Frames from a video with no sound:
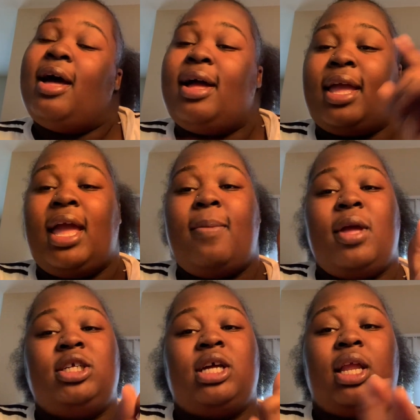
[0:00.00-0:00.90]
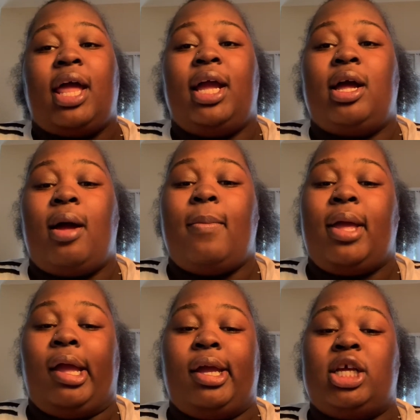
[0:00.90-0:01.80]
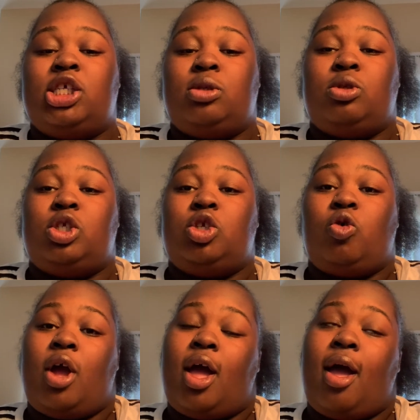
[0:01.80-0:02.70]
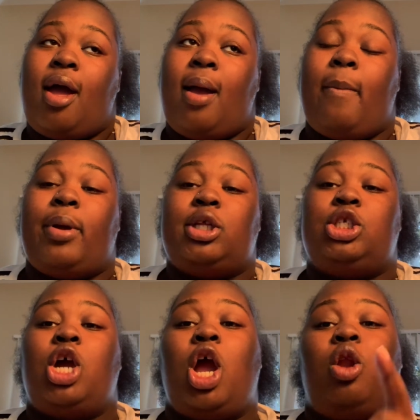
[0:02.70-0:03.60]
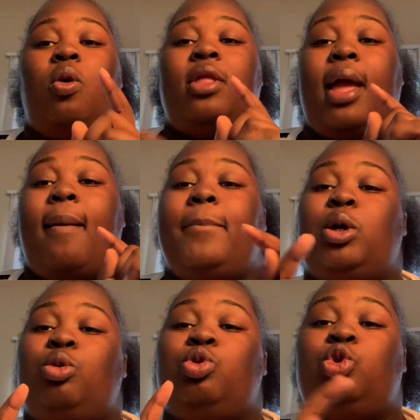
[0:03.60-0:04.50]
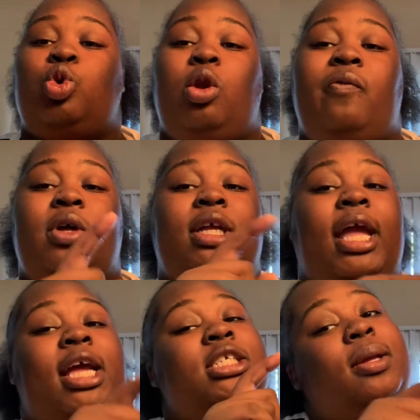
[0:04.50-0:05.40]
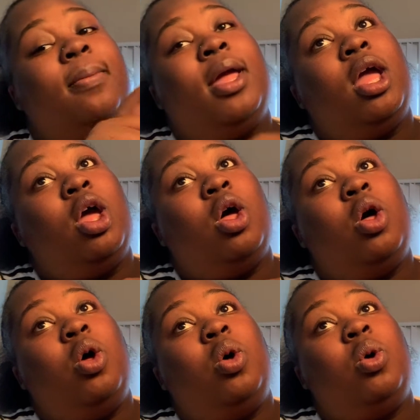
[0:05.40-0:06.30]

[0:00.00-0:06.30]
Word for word: Again, make sure y'all like, comment, and subscribe turn on that post notification bell.